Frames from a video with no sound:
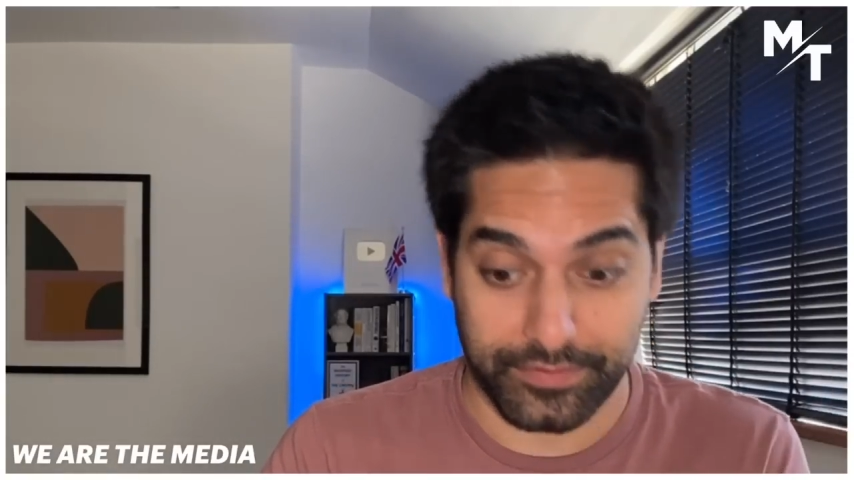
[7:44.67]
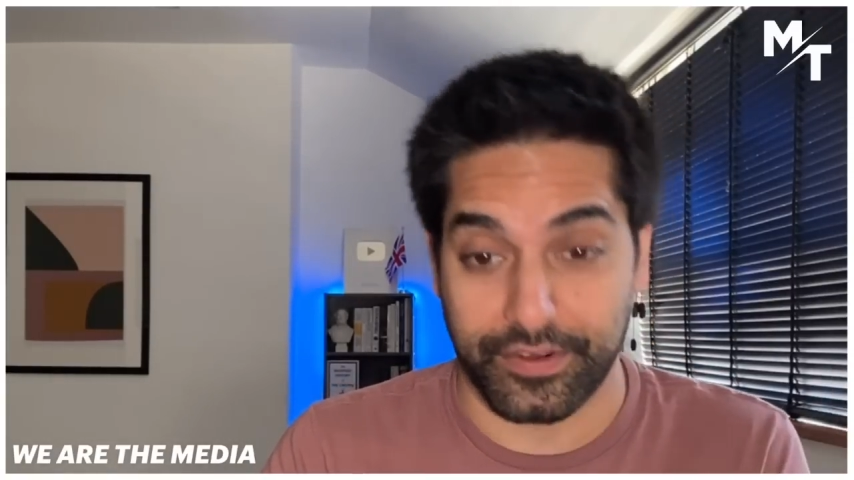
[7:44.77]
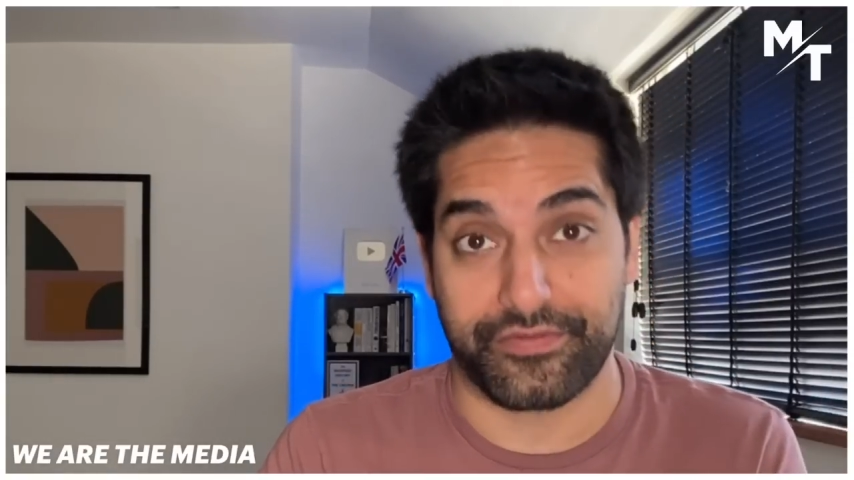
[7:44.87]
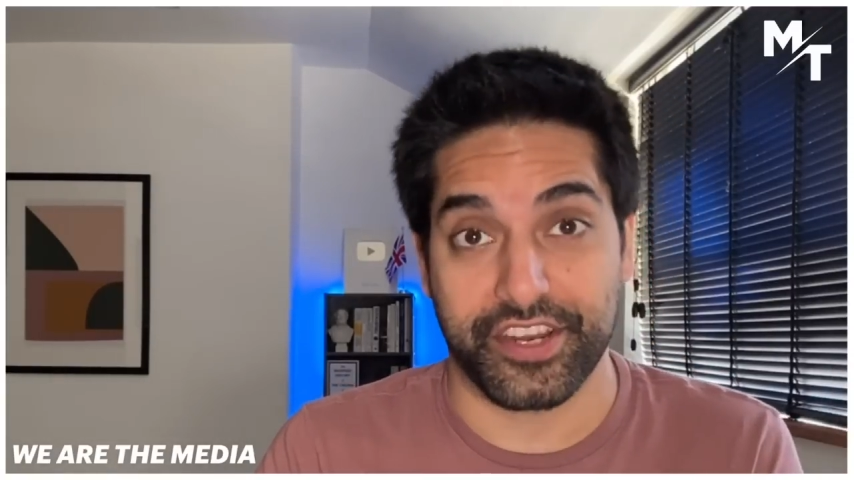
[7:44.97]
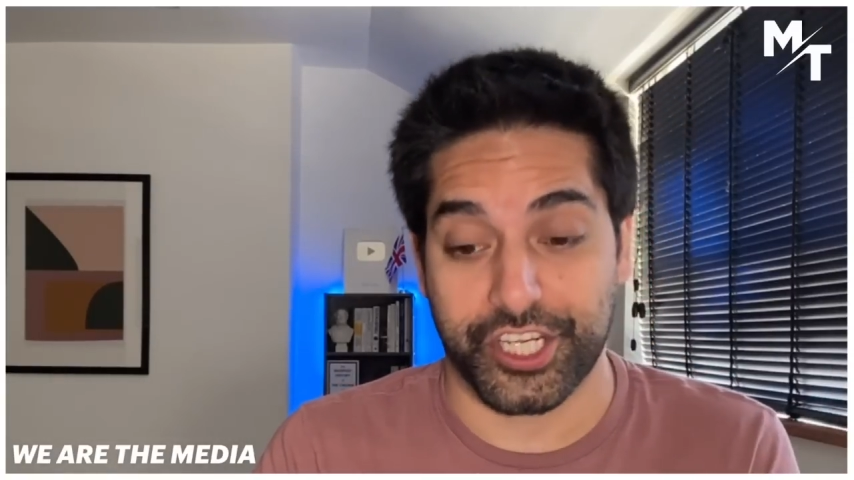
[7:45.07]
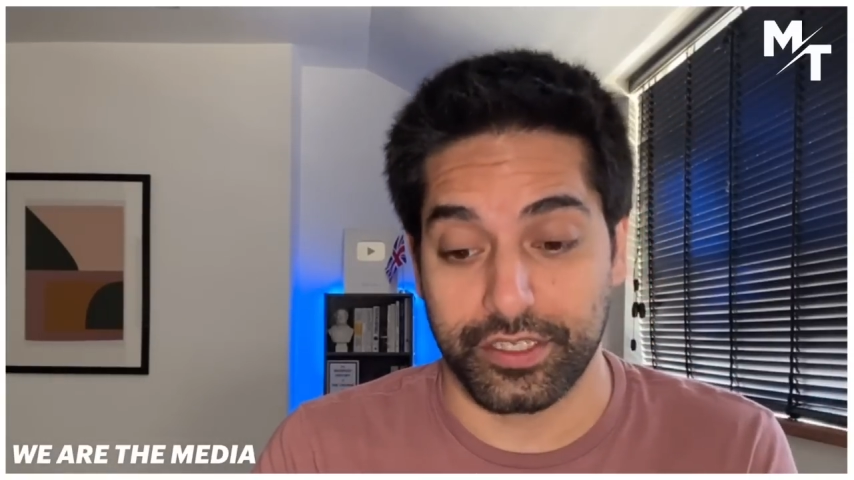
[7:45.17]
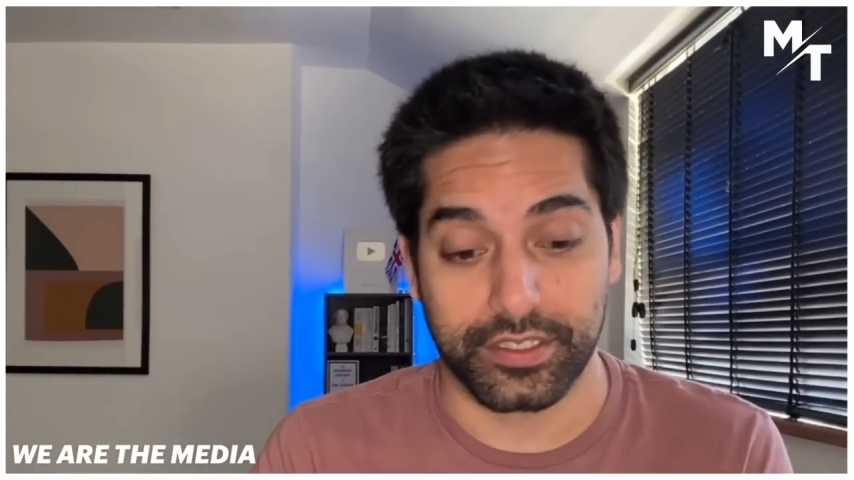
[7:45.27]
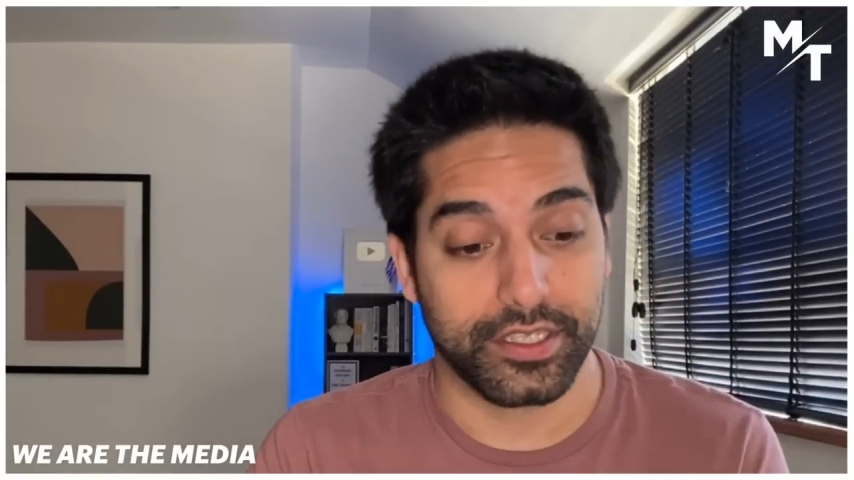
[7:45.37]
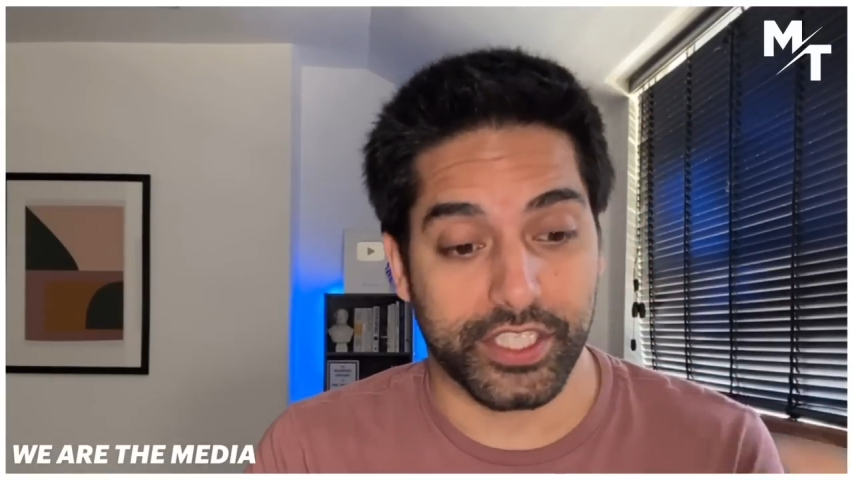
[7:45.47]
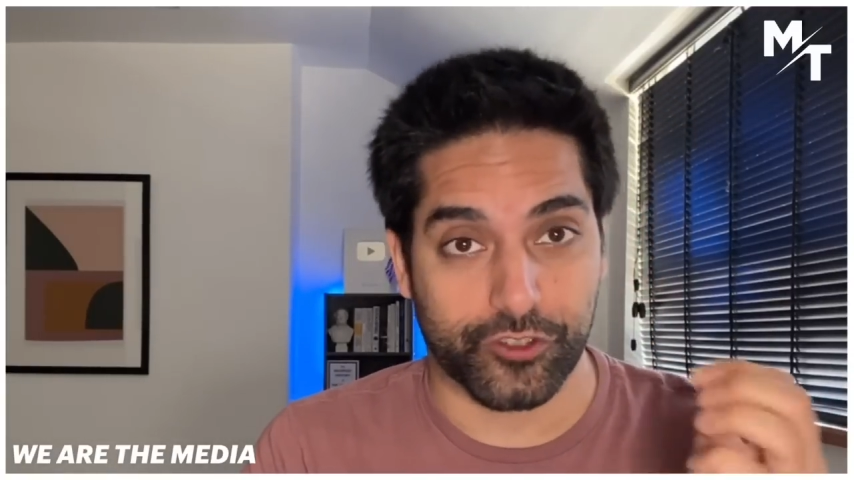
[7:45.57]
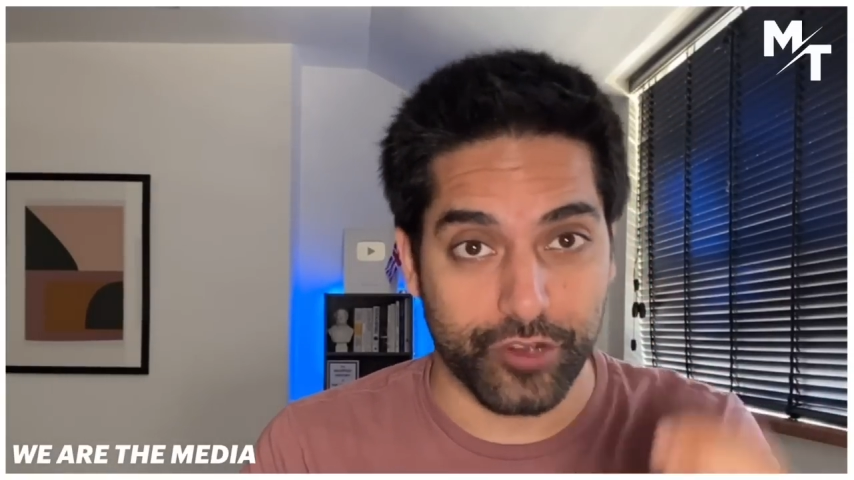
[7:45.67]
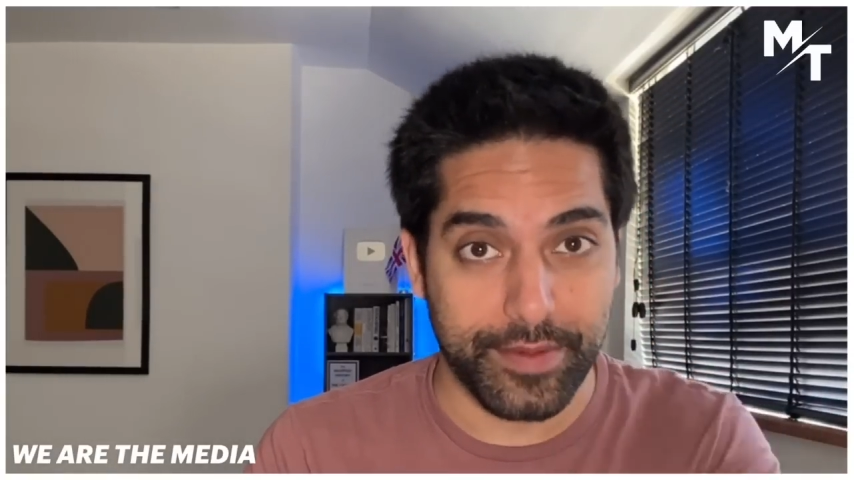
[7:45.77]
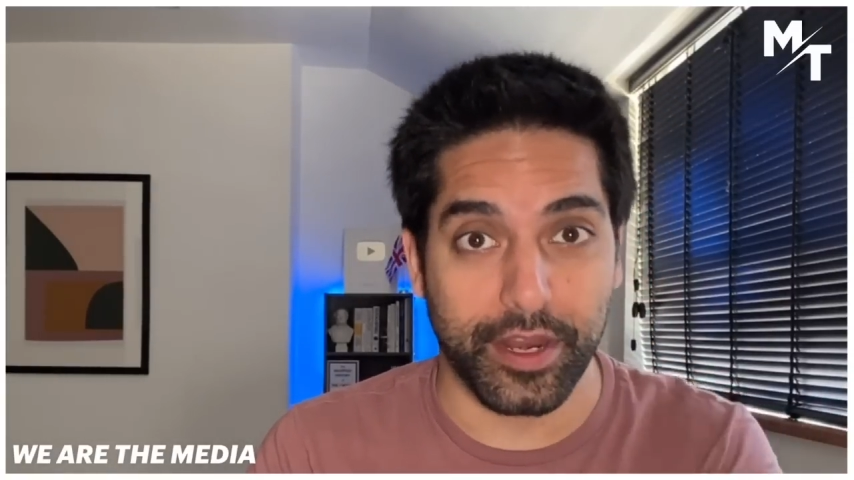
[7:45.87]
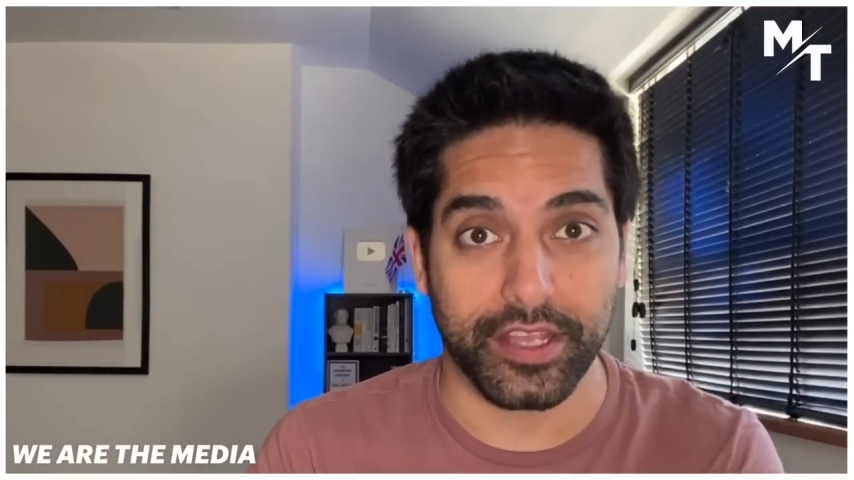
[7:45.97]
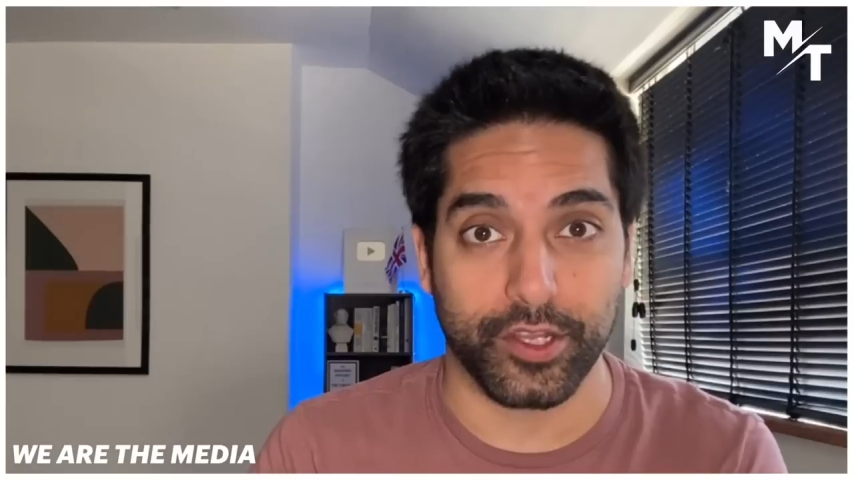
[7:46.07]
efficient,
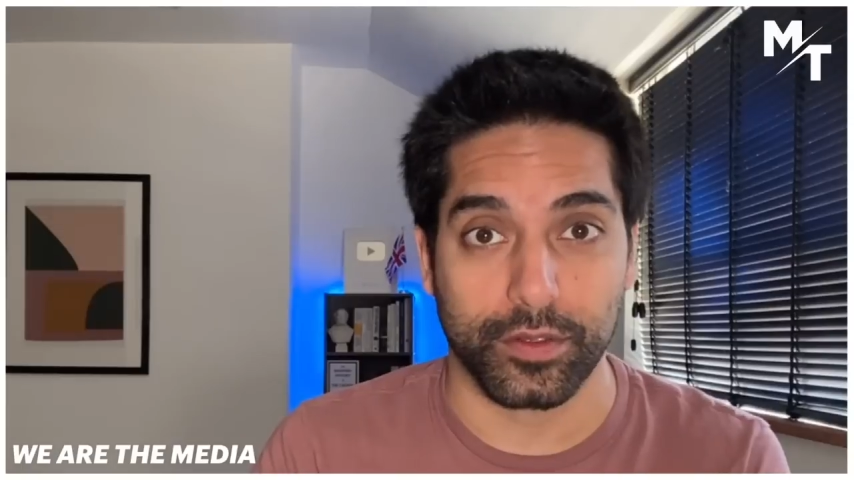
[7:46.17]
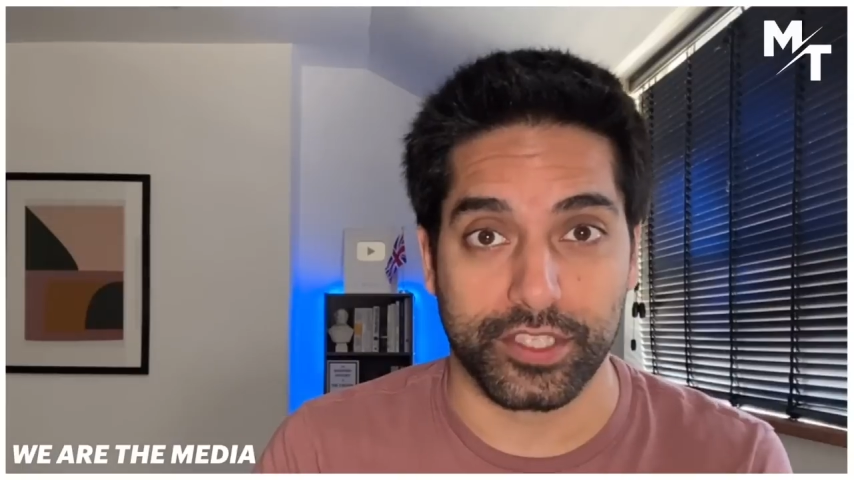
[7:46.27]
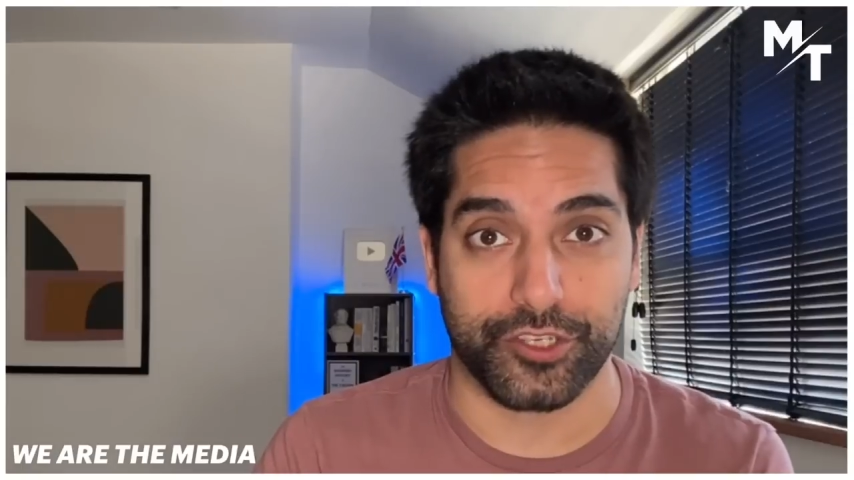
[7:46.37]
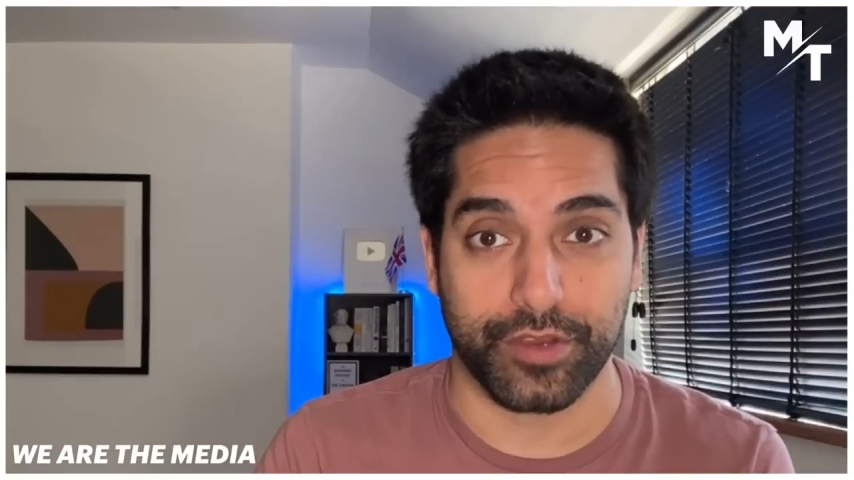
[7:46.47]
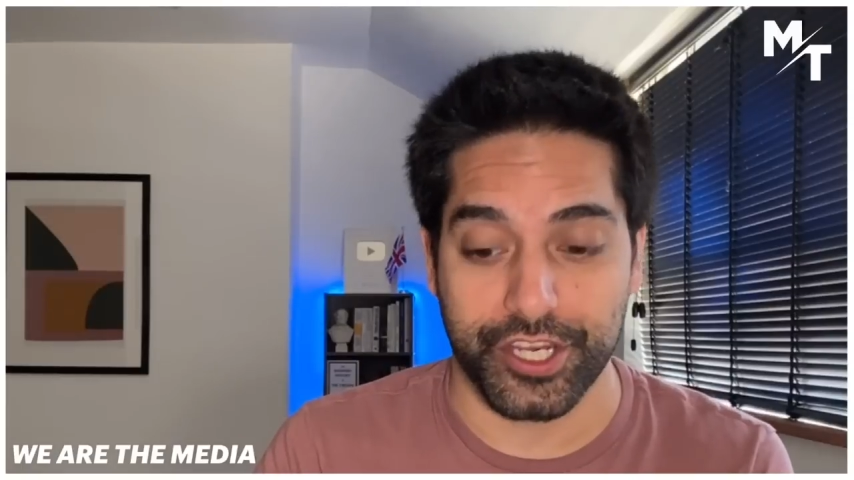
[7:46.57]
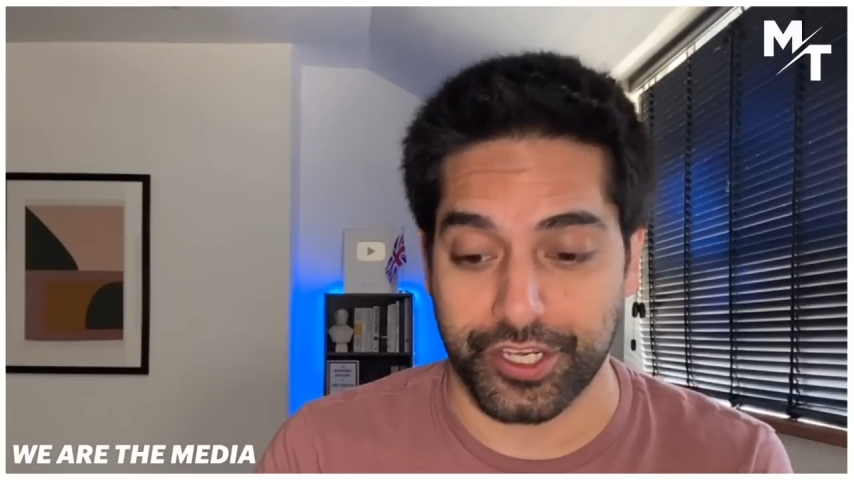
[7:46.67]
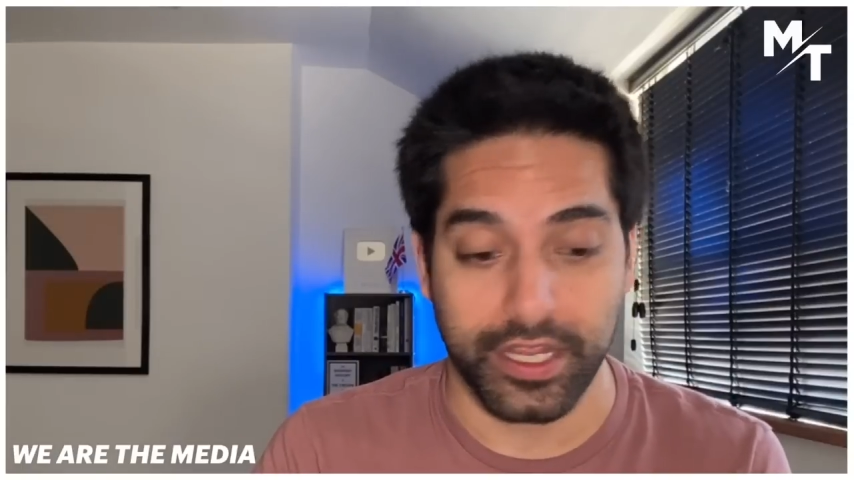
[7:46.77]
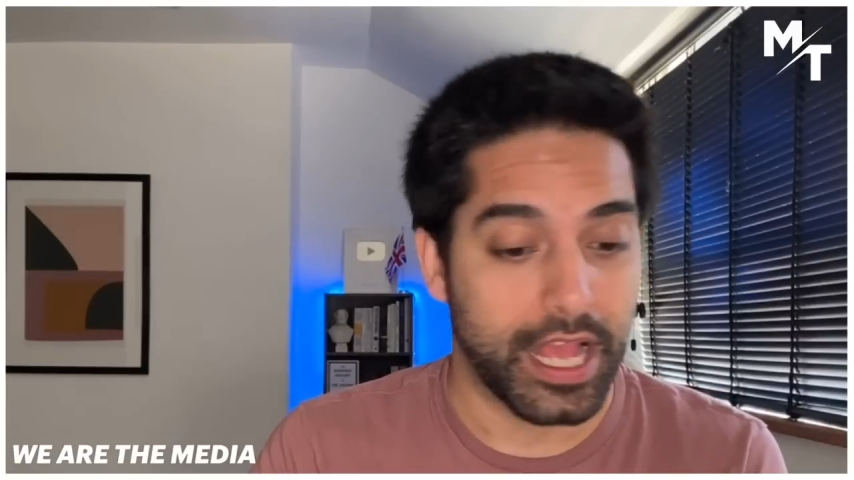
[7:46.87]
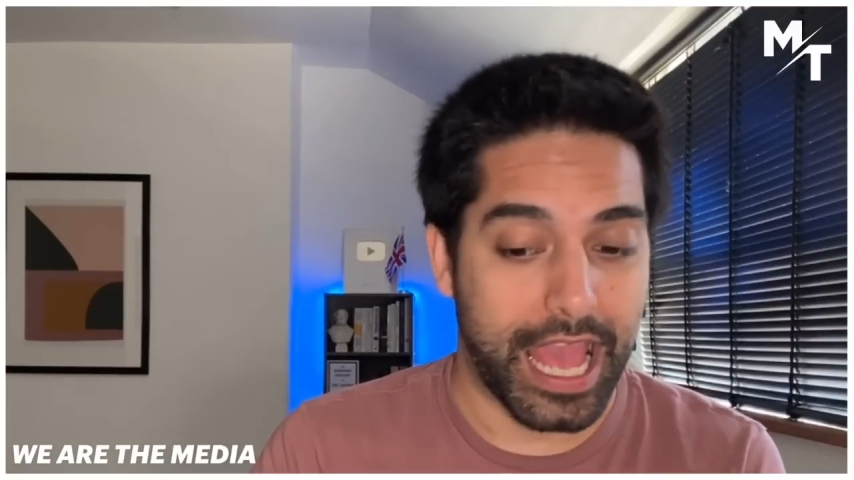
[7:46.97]
streamline the whole situation.